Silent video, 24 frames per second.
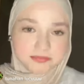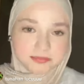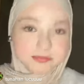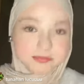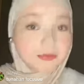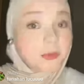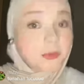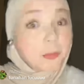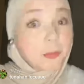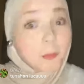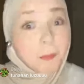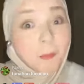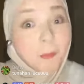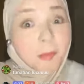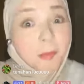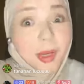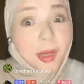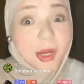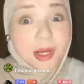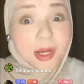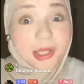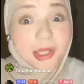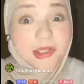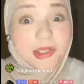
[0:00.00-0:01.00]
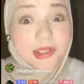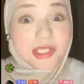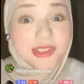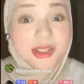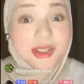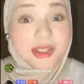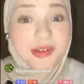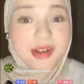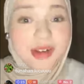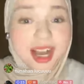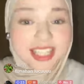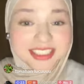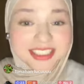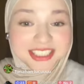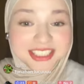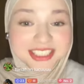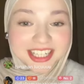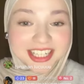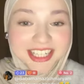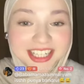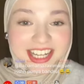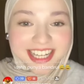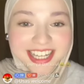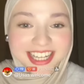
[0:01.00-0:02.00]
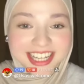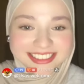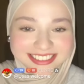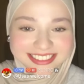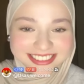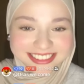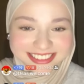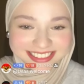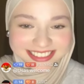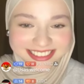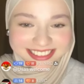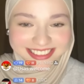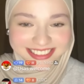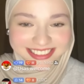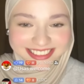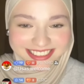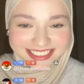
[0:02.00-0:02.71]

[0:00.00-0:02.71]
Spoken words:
You know Aceh, guys.